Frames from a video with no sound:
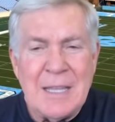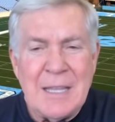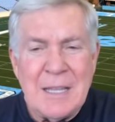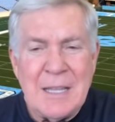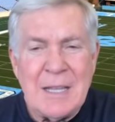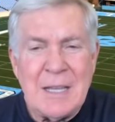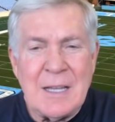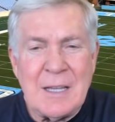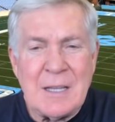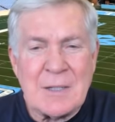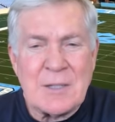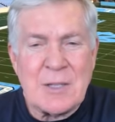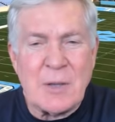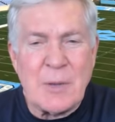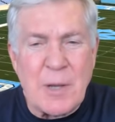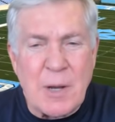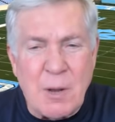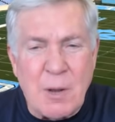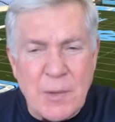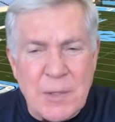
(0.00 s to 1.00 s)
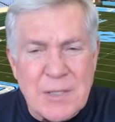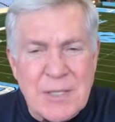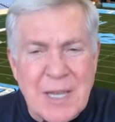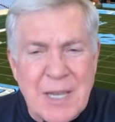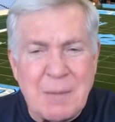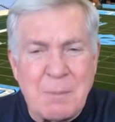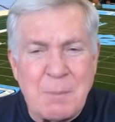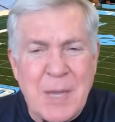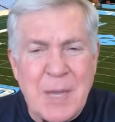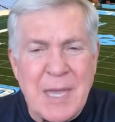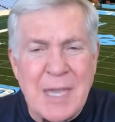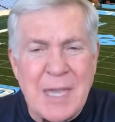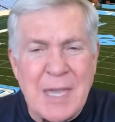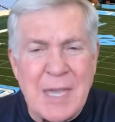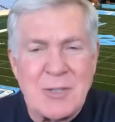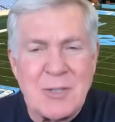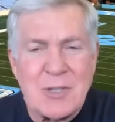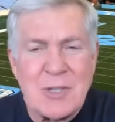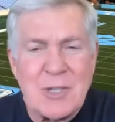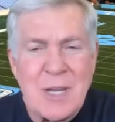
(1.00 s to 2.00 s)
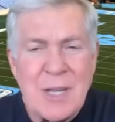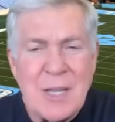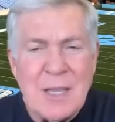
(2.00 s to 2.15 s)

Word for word: uh, so they're on the same page.